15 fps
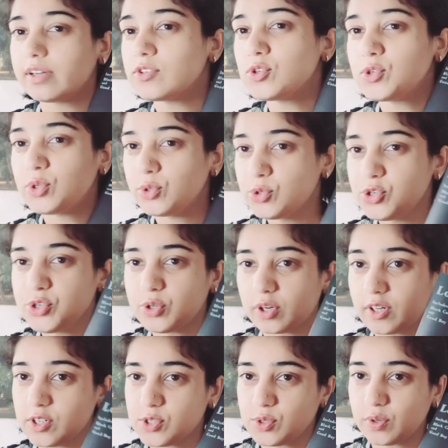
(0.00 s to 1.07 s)
has two
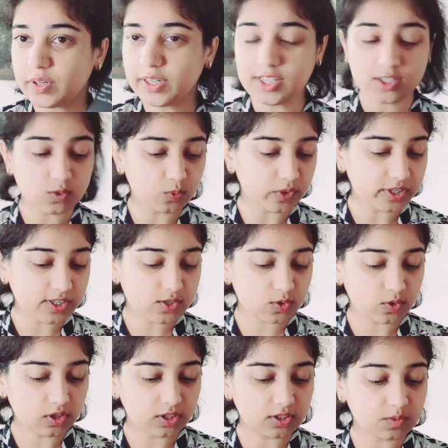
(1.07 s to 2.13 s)
short stories. One is
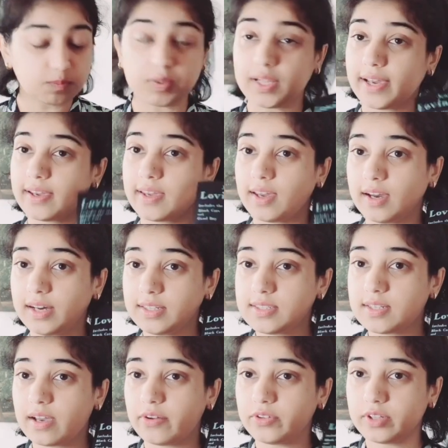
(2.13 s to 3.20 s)
called Black
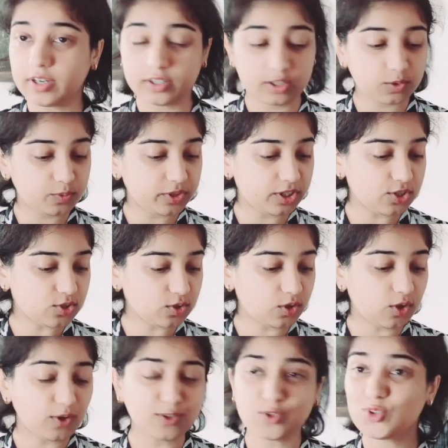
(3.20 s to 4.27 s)
Cat and the other one is
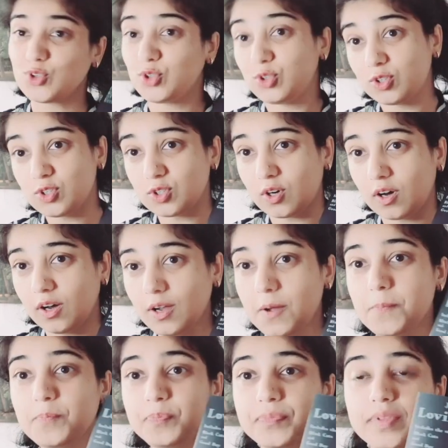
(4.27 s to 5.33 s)
called Good Dog.
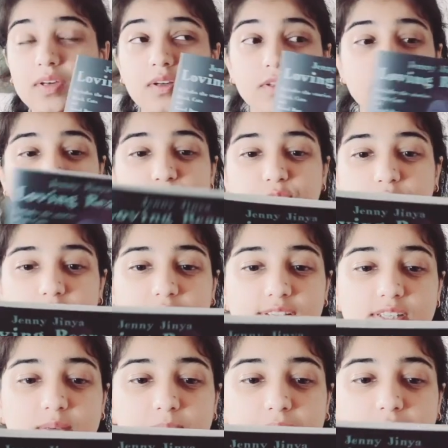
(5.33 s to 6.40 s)
The story
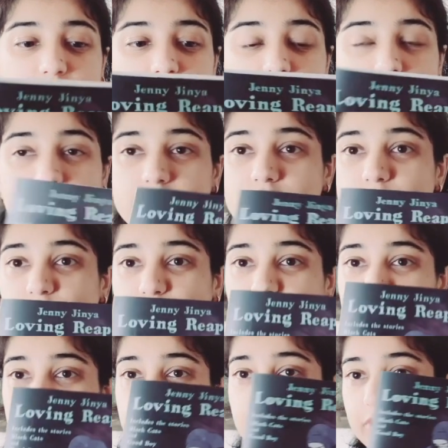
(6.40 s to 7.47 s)
is about this
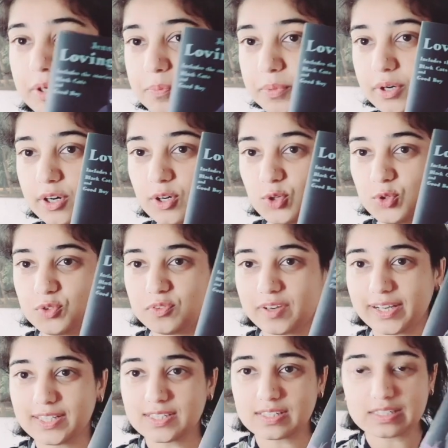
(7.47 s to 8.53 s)
grim reaper who
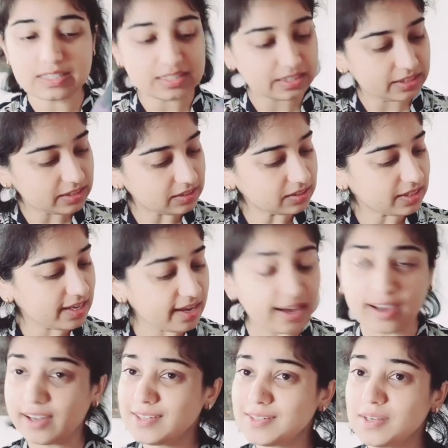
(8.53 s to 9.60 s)
finds this little
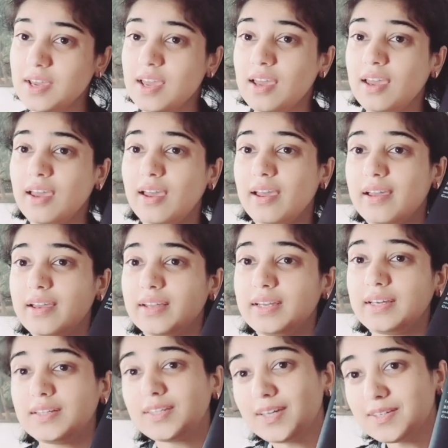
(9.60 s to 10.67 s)
cat
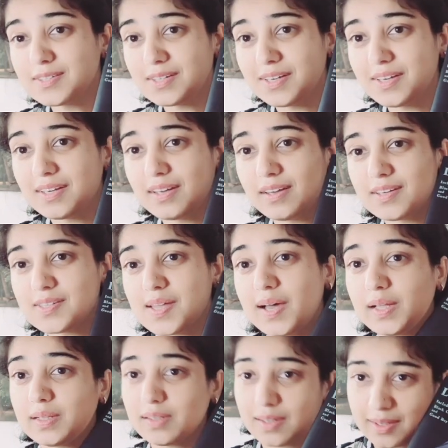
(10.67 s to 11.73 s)
and he thinks he is
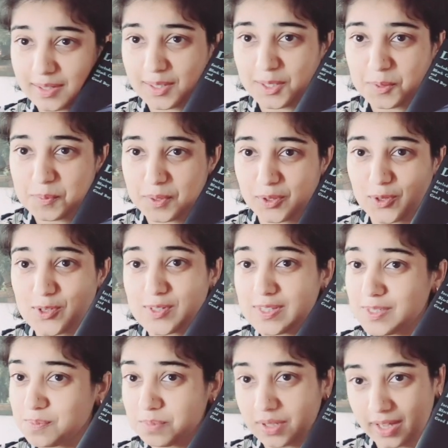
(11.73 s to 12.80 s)
unlucky because
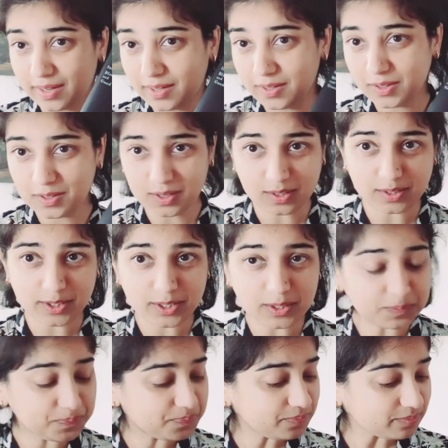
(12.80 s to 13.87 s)
he's black in
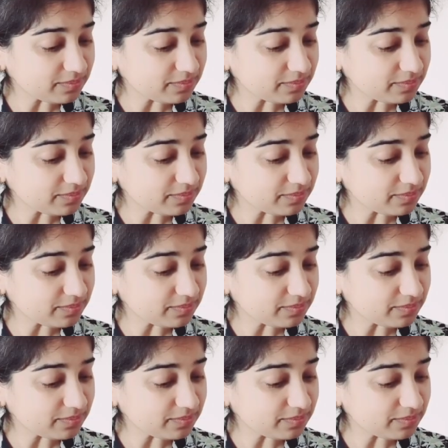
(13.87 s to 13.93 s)
color